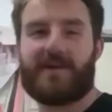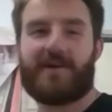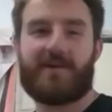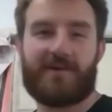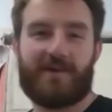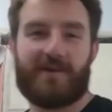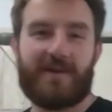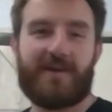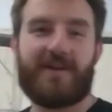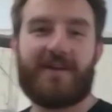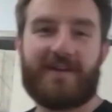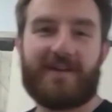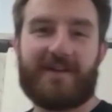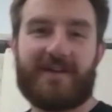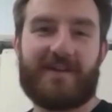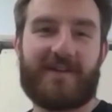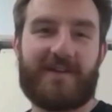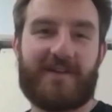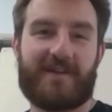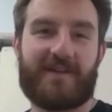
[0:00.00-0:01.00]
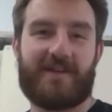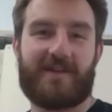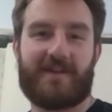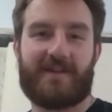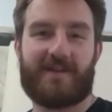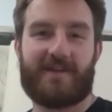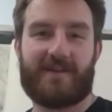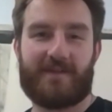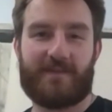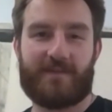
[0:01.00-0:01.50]
I think that's like a
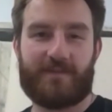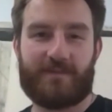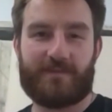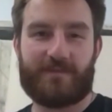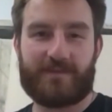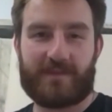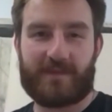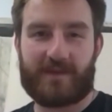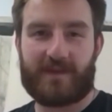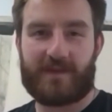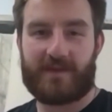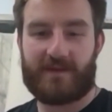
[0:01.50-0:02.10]
it